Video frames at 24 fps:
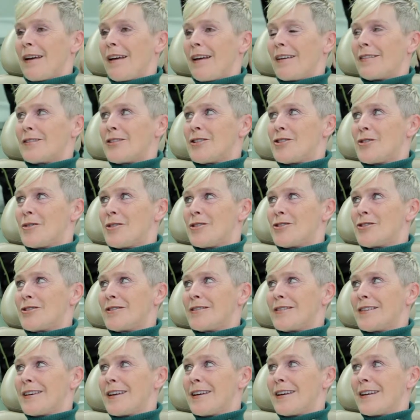
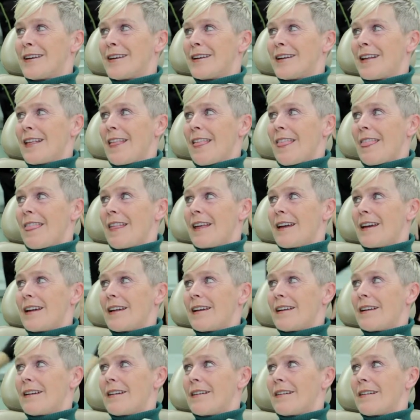sedation, it may be
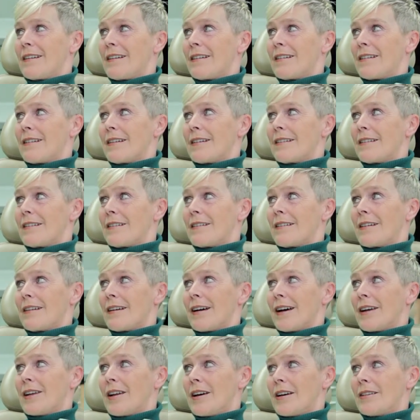possible that they then
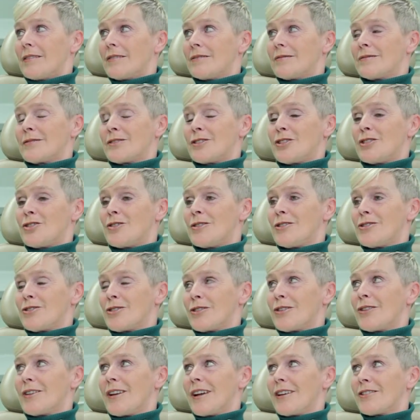become more familiar
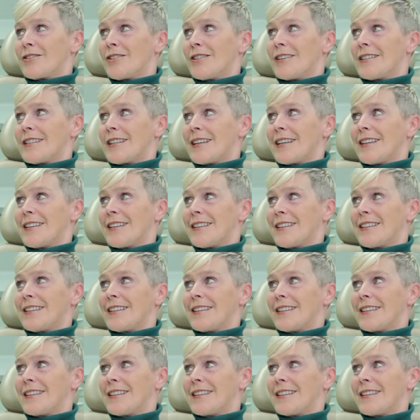and comfortable in